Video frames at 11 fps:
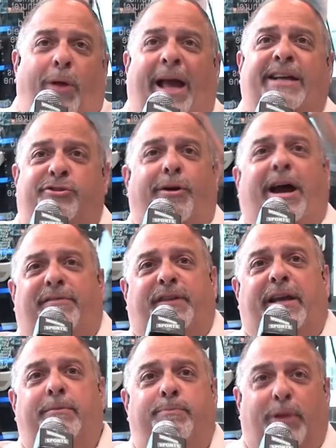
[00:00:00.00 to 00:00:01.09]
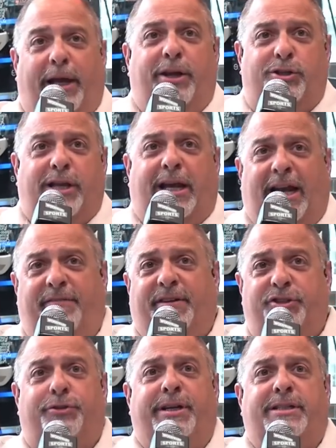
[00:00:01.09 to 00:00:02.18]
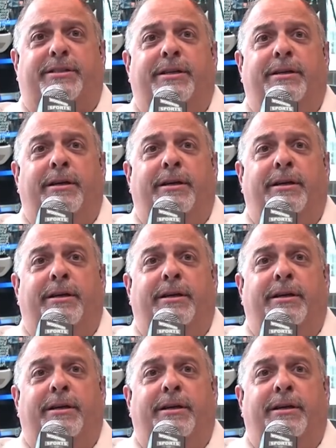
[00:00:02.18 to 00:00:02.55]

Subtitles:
like drafting players that have injuries.